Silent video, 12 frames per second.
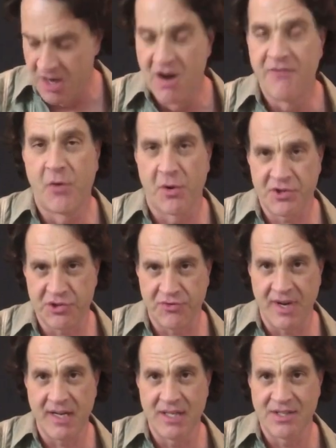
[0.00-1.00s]
Fourth
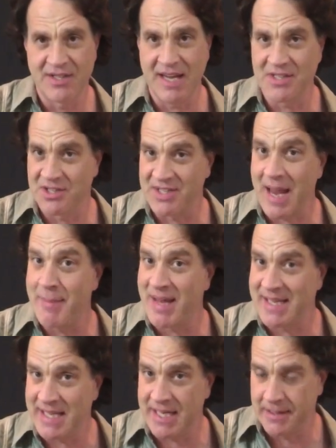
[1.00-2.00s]
string stays the same
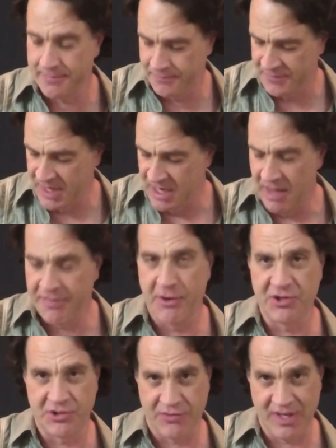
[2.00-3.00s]
at D.
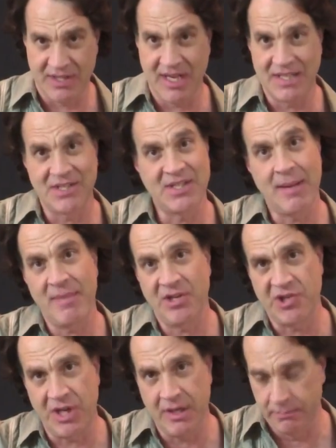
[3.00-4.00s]
Third string stays the same at
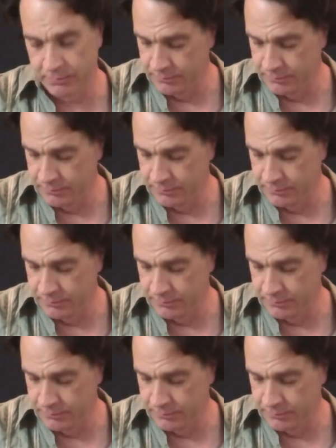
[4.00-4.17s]
G.